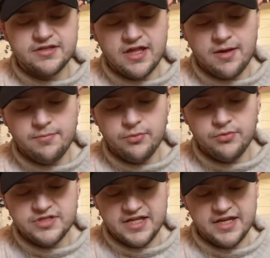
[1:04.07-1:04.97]
like, I
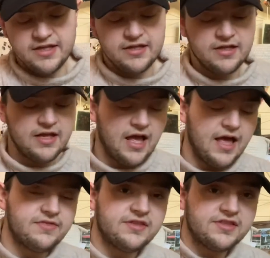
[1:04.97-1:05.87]
bought it,
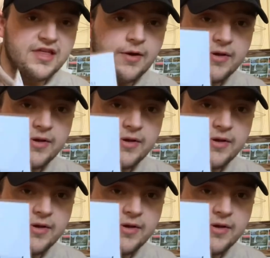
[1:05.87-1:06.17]
and this is how it